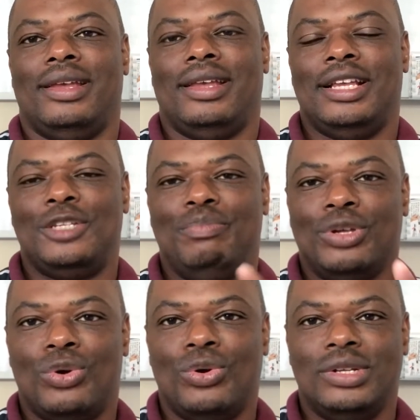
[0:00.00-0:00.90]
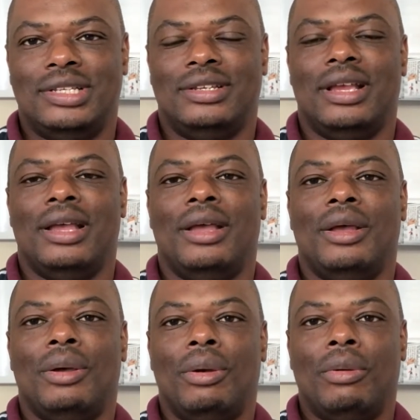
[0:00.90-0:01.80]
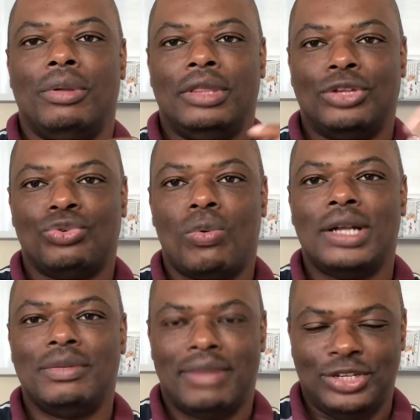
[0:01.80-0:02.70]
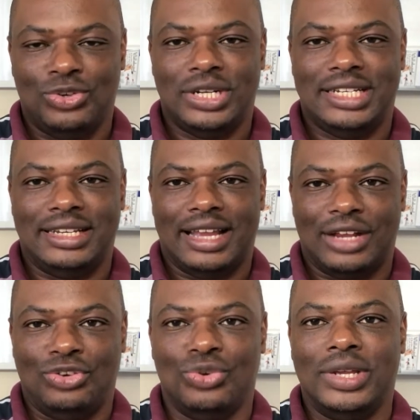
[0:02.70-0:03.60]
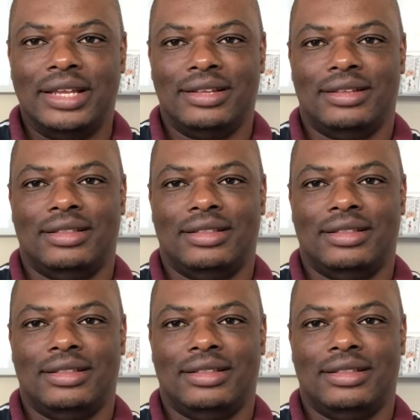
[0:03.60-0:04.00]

It's because that's what majority are doing.